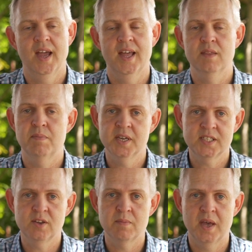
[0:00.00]
And the best
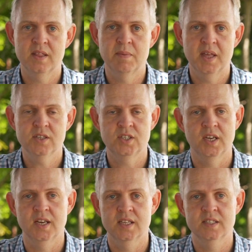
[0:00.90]
thing about the balance
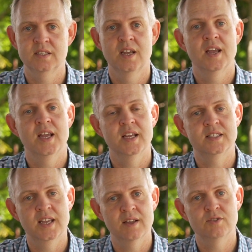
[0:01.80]
sheet is
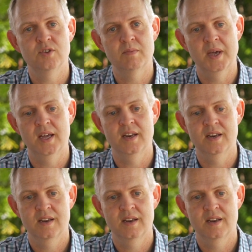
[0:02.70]
it tells you about it,